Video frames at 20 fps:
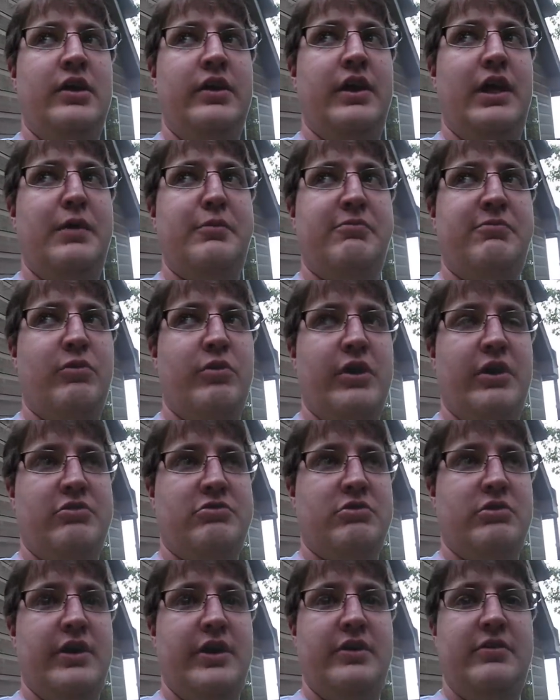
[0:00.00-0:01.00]
The day before
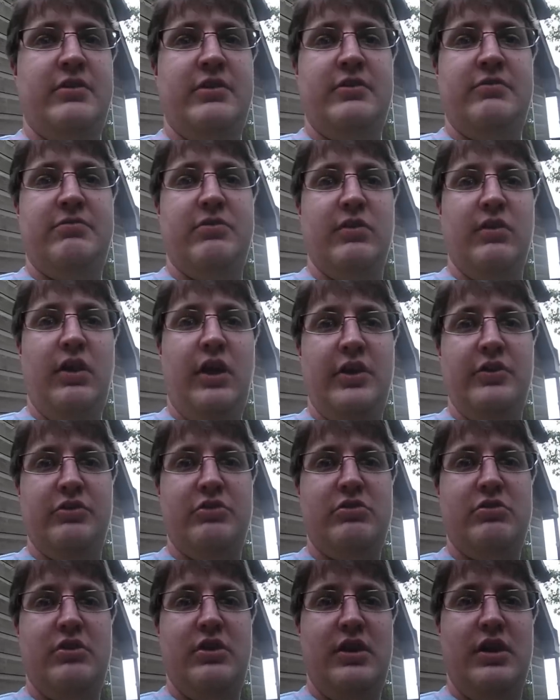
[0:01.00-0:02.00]
yesterday, for lunch,
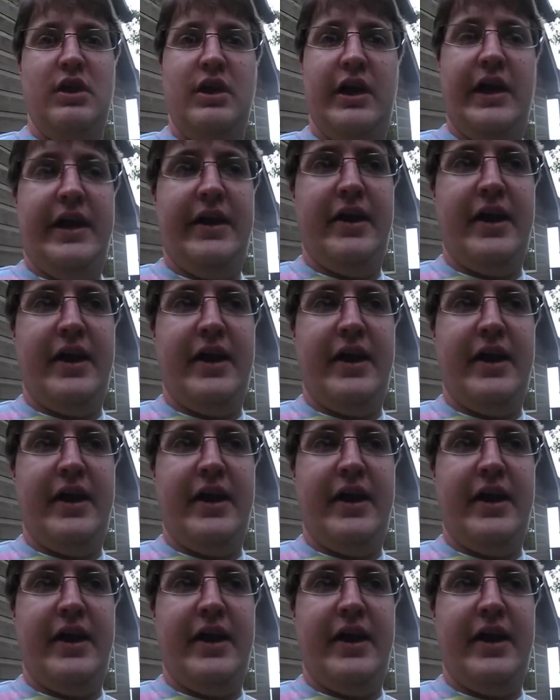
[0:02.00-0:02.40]
I